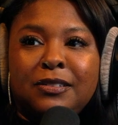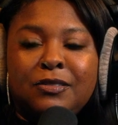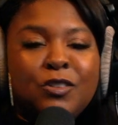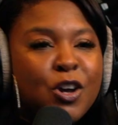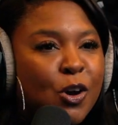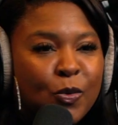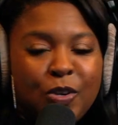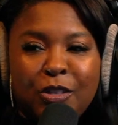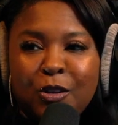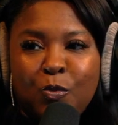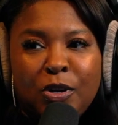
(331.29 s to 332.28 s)
No,
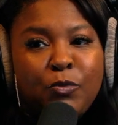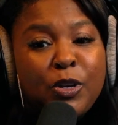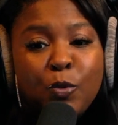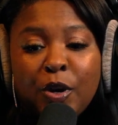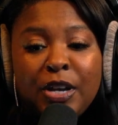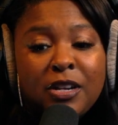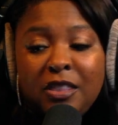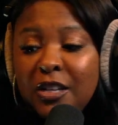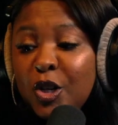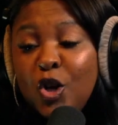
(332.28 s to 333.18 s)
neither one of us. We were in a theater